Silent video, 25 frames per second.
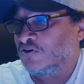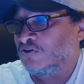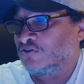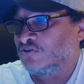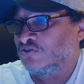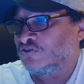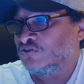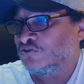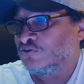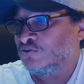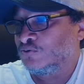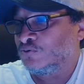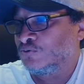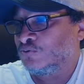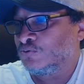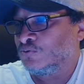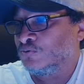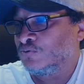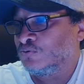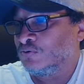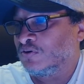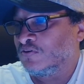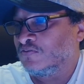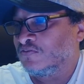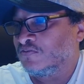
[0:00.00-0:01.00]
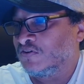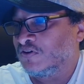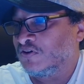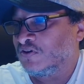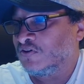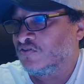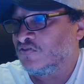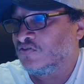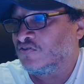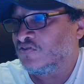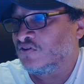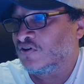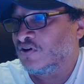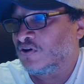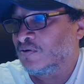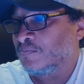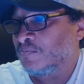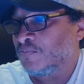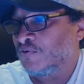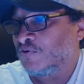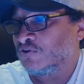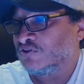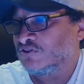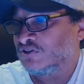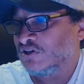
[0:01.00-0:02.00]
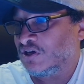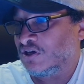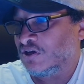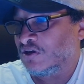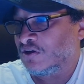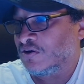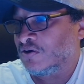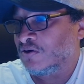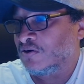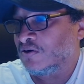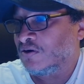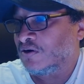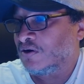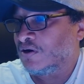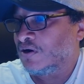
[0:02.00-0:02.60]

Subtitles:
or two of his books here